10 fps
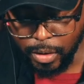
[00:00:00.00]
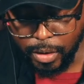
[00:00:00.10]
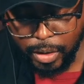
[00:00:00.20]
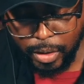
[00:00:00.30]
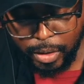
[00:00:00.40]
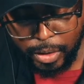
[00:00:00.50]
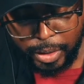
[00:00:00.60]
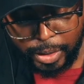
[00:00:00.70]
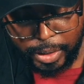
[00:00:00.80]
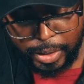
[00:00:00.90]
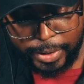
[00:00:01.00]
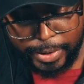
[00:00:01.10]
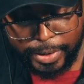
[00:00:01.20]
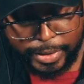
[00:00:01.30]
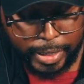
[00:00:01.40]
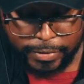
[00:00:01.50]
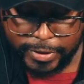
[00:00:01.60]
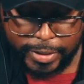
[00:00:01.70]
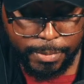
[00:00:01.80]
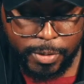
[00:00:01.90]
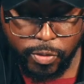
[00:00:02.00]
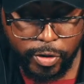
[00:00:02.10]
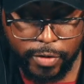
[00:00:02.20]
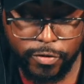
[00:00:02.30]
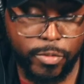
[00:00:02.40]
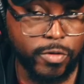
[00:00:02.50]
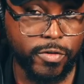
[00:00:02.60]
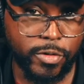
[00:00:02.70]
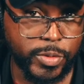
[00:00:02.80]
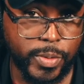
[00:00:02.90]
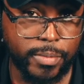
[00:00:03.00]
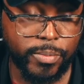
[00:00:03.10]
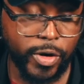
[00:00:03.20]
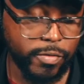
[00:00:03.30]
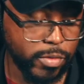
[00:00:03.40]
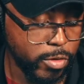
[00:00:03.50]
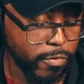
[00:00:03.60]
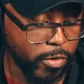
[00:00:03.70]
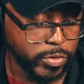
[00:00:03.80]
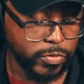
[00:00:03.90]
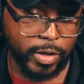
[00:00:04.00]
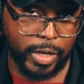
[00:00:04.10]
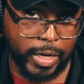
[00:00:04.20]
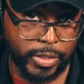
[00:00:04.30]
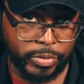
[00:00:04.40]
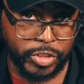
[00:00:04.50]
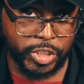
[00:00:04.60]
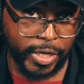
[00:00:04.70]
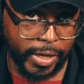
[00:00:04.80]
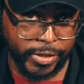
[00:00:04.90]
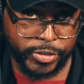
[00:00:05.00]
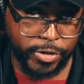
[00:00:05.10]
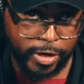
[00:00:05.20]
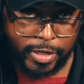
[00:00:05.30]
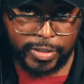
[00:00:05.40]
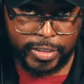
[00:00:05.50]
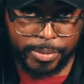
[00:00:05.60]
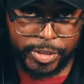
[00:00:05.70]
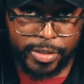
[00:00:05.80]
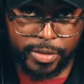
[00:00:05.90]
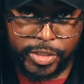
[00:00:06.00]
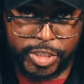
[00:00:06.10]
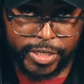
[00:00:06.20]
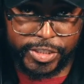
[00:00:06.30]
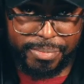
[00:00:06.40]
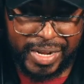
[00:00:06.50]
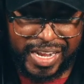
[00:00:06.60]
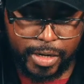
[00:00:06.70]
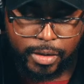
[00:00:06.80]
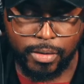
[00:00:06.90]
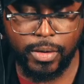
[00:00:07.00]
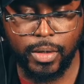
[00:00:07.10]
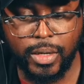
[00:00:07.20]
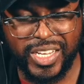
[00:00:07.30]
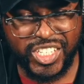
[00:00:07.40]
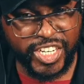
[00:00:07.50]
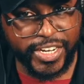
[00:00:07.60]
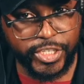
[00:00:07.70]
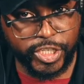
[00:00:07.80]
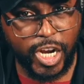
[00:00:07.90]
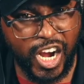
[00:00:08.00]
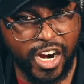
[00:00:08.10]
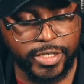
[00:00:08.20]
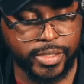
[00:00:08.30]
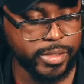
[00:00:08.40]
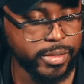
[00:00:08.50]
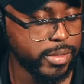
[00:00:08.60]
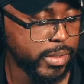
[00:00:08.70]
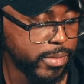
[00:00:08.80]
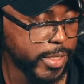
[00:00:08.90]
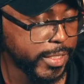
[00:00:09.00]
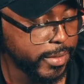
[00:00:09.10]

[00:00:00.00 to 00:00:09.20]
And uh, like i said, I've been praying for both groups, man. Praying for both groups for God to change their conception, change the mind, change the heart. But